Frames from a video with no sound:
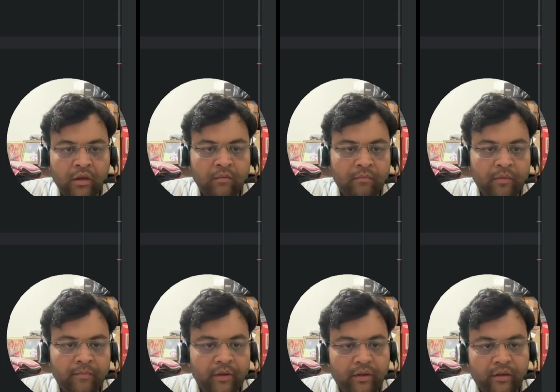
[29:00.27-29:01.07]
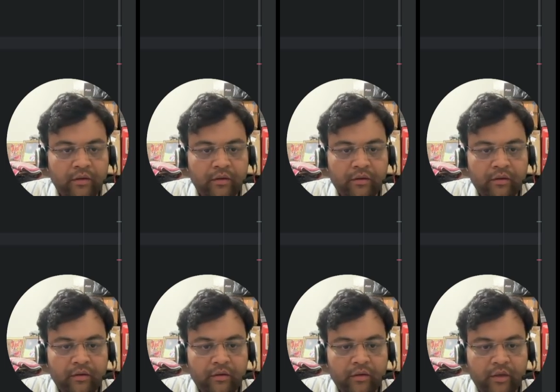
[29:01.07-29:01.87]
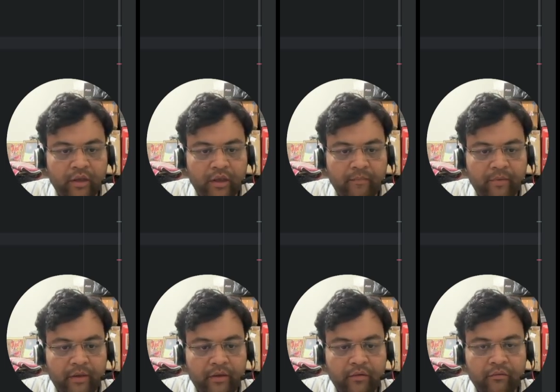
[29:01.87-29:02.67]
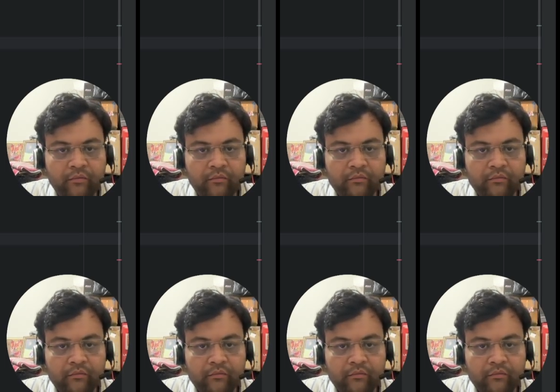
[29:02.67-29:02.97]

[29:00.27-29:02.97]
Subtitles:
Maybe rename it to